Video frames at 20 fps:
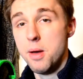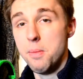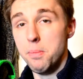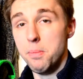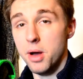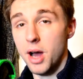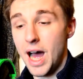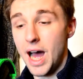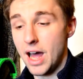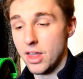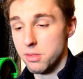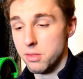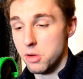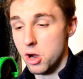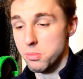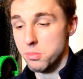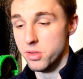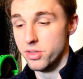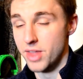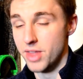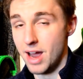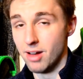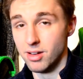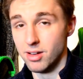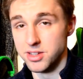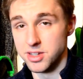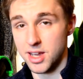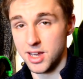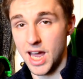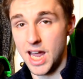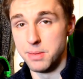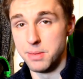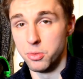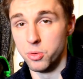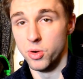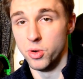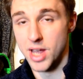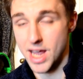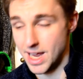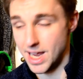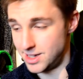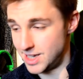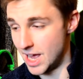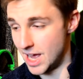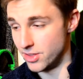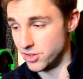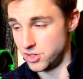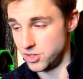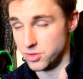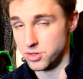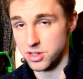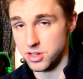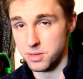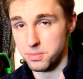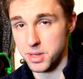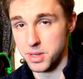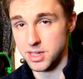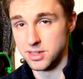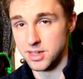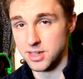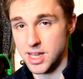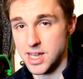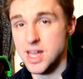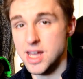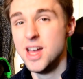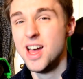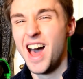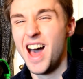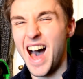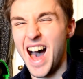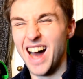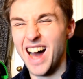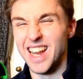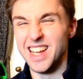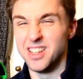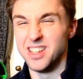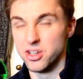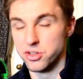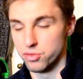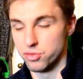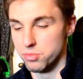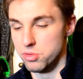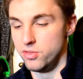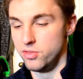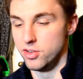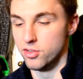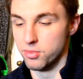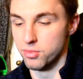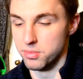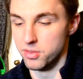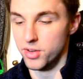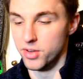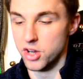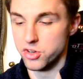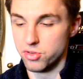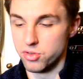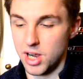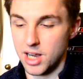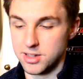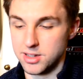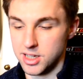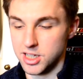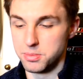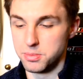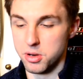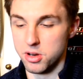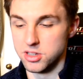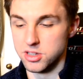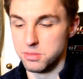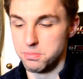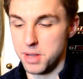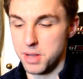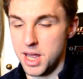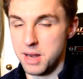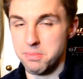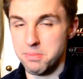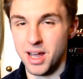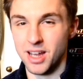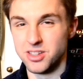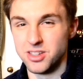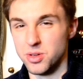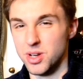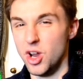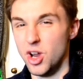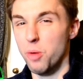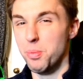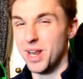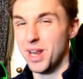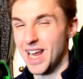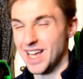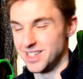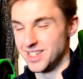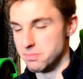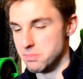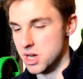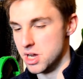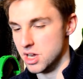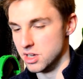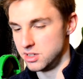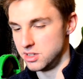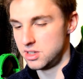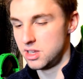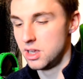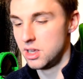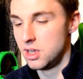but at the moment there is a cable, it tethers you to your PC, and it does remove you from the virtual reality experience a bit and makes you a little bit less immersed